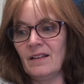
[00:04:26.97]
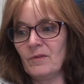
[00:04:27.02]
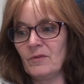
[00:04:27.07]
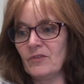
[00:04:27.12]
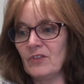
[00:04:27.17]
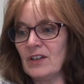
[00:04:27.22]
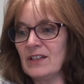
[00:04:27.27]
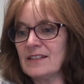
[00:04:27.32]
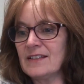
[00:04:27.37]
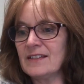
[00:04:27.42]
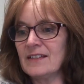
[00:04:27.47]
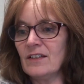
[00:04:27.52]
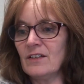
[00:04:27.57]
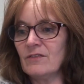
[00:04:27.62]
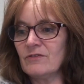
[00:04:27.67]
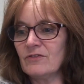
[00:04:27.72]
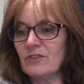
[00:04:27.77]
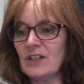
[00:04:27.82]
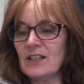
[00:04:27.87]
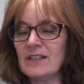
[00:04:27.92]
friends
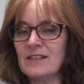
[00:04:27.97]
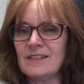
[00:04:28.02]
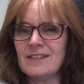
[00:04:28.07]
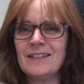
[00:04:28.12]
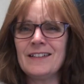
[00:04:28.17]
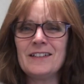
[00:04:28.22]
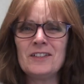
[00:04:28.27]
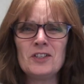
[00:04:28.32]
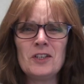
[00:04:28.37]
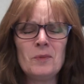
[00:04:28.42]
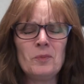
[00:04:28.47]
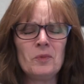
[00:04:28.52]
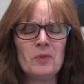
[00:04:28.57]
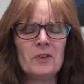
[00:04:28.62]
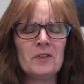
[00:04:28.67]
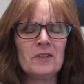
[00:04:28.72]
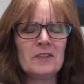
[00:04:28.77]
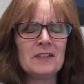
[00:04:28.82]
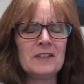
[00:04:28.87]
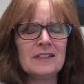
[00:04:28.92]
tell friends. The Jeep
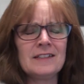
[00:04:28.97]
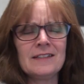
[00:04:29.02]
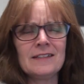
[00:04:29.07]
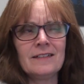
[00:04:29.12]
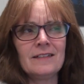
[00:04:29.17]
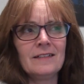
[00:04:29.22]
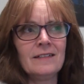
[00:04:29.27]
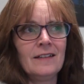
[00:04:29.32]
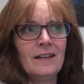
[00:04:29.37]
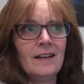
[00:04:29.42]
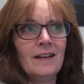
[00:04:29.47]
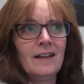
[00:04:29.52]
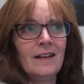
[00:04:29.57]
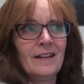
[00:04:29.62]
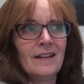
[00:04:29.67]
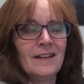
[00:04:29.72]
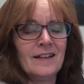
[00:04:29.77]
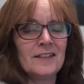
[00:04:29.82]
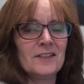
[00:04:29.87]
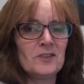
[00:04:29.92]
world is a
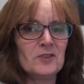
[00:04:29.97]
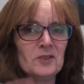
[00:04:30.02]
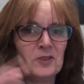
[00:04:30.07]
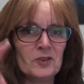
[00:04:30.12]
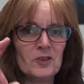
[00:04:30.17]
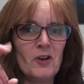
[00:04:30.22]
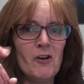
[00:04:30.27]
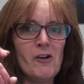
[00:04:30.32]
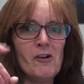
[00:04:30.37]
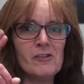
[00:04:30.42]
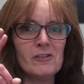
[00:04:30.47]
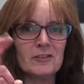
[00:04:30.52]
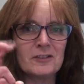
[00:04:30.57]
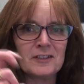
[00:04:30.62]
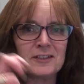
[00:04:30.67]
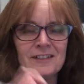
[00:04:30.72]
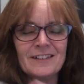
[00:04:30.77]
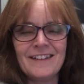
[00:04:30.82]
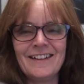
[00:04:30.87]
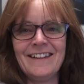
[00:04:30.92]
is a little
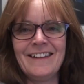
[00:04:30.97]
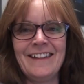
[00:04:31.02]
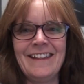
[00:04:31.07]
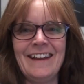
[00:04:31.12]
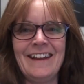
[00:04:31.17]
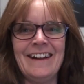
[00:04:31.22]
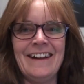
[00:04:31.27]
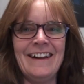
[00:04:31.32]
cult. It